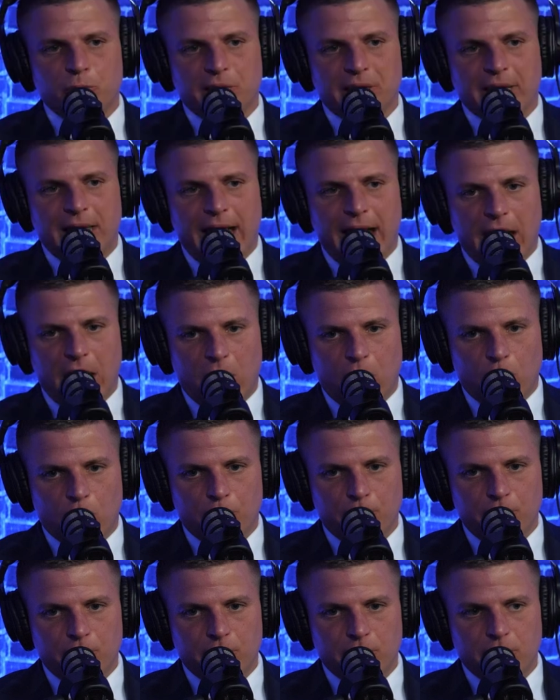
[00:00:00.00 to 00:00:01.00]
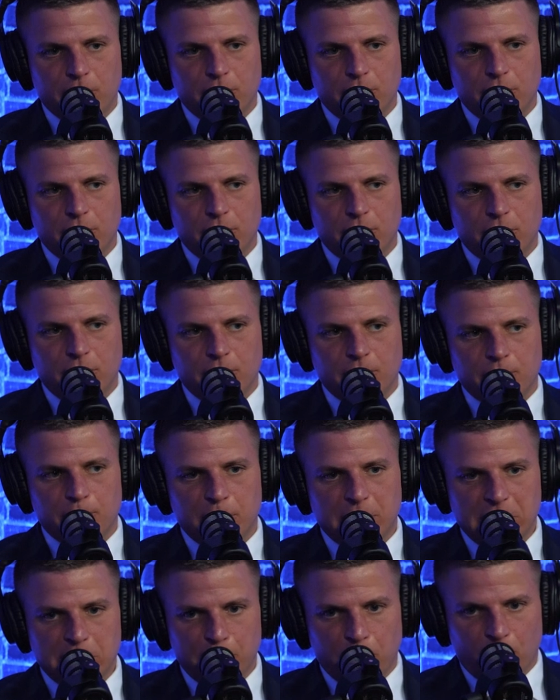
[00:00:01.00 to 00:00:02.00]
allow
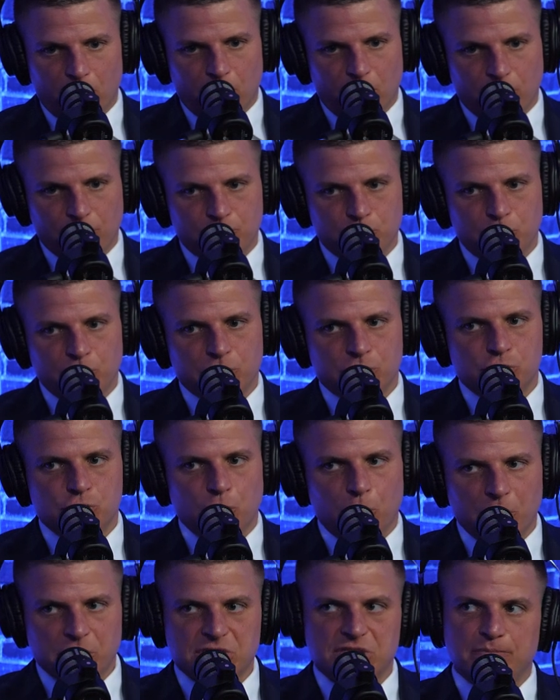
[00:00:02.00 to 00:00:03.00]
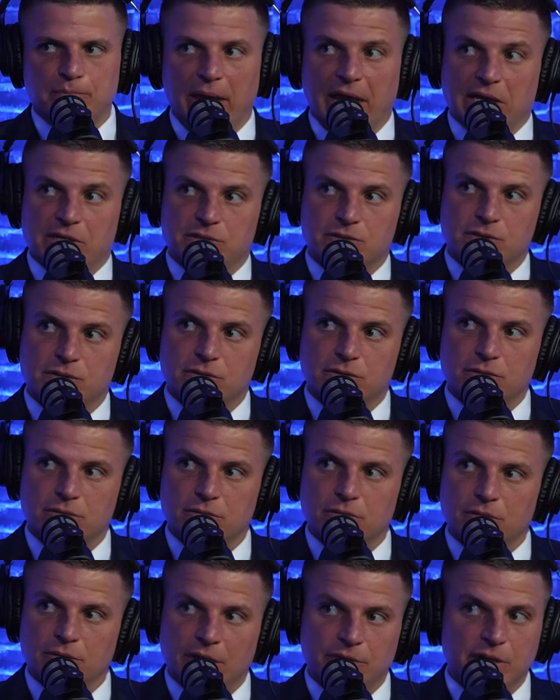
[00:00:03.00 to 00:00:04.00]
people to enjoy space
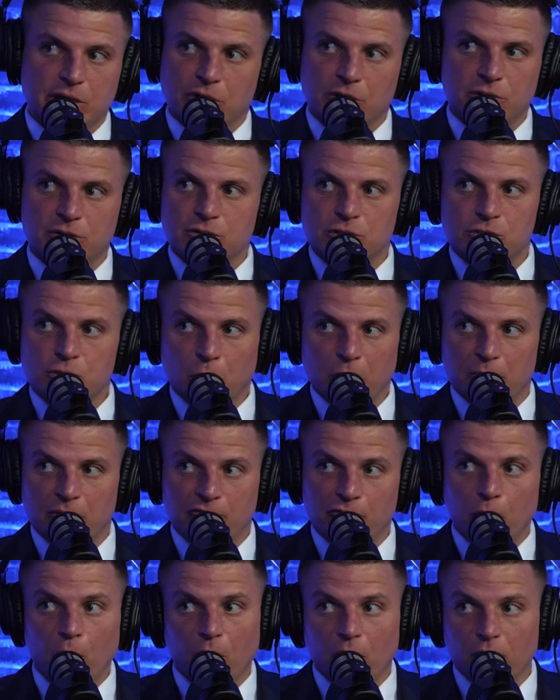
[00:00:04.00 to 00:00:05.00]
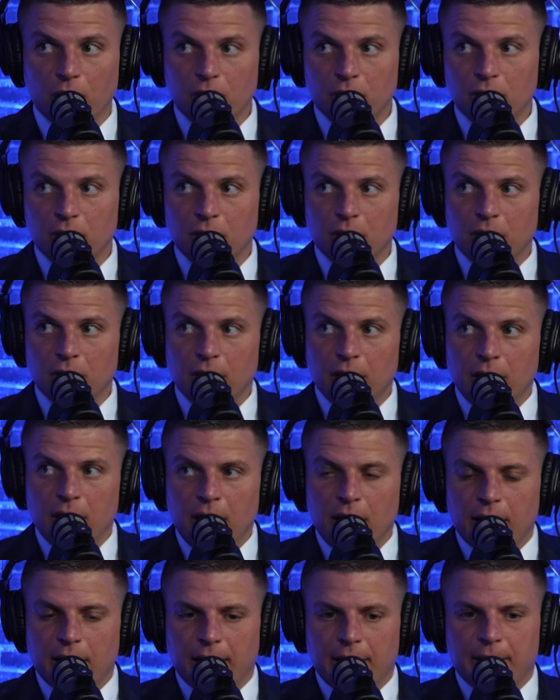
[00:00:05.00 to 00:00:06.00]
that they couldn't enjoy before.
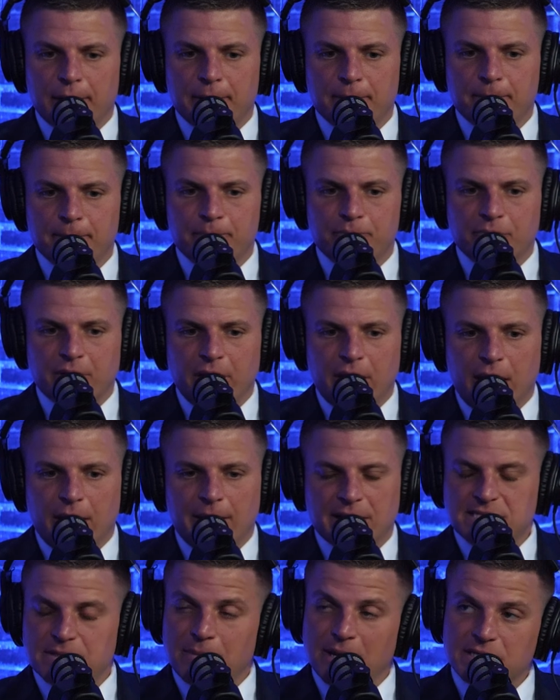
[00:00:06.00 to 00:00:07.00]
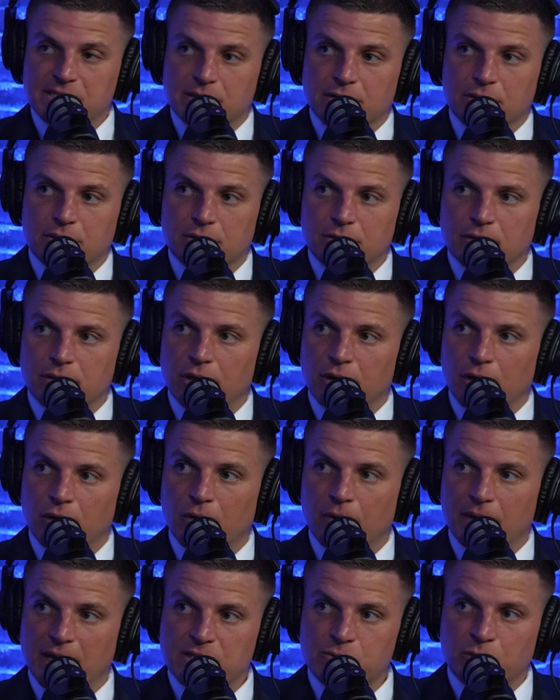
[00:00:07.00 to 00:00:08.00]
Um, and that's amazing. You
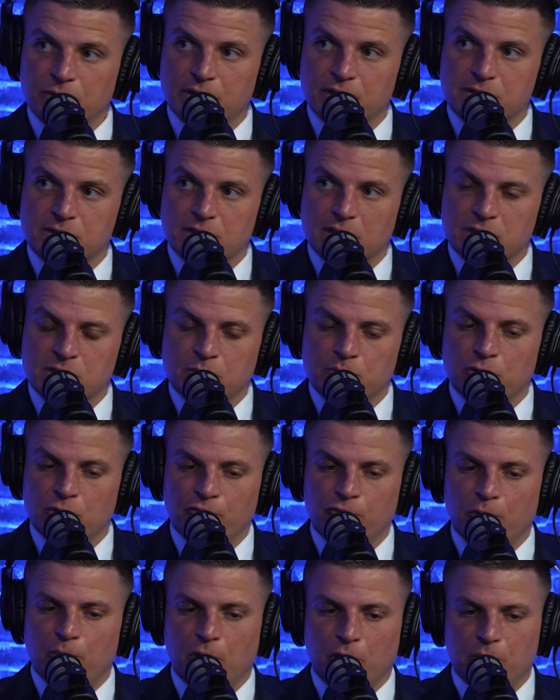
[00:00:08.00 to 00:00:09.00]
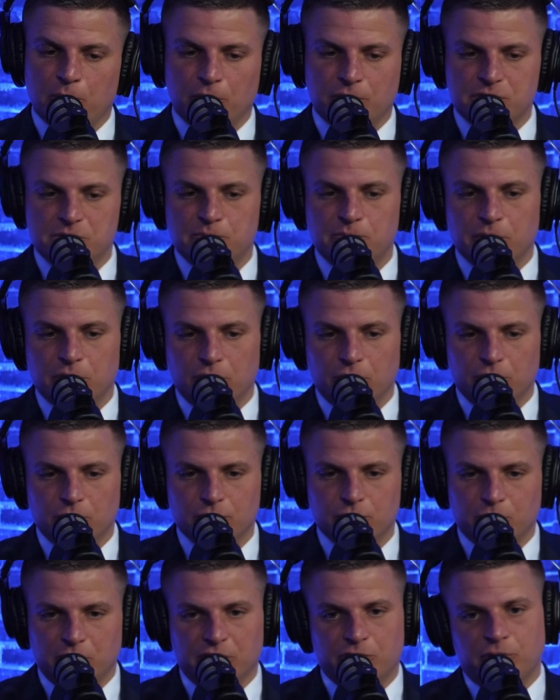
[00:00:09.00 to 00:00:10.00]
know, and that's what this, that's the beautiful part about this bill
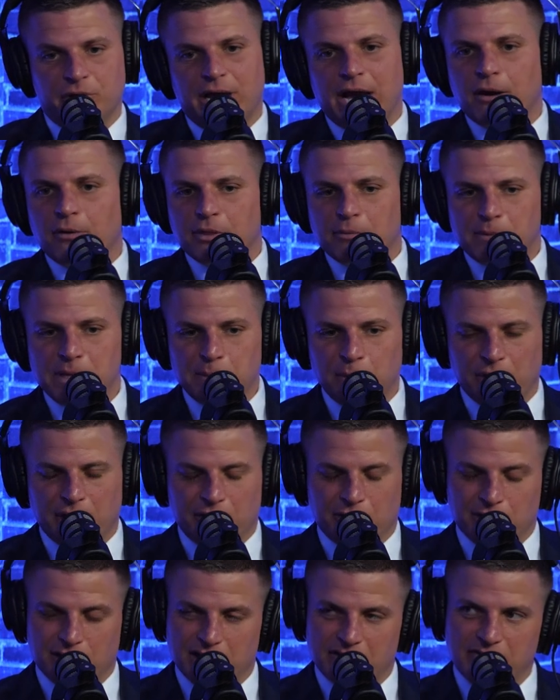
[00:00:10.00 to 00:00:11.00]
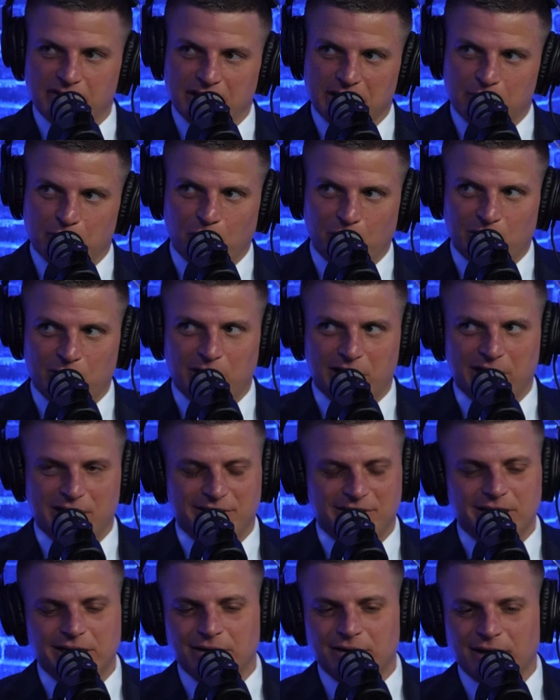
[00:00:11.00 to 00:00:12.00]
23. Now, the people that are living in Port Credit,
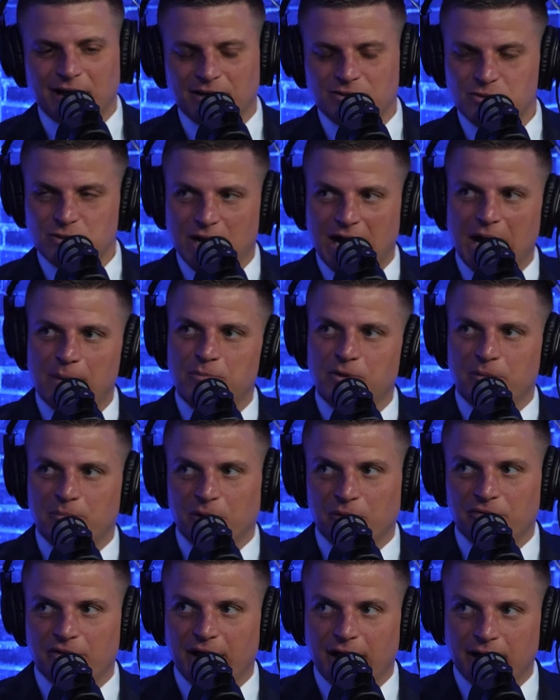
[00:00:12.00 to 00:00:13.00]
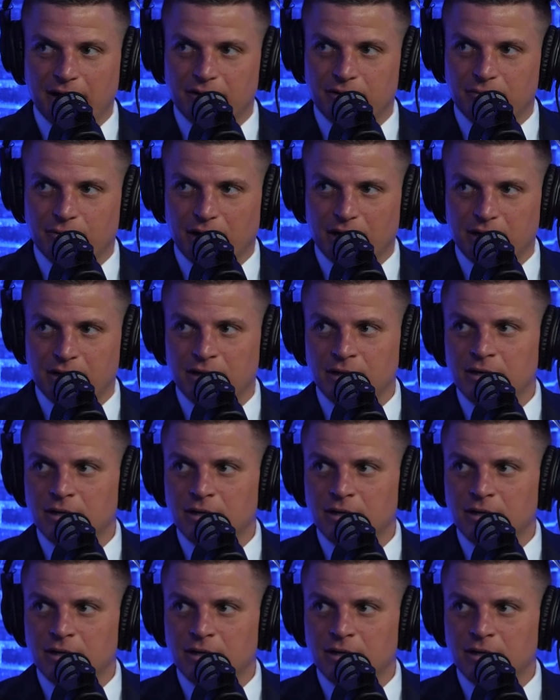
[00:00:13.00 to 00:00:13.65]
they're not too happy about that, right?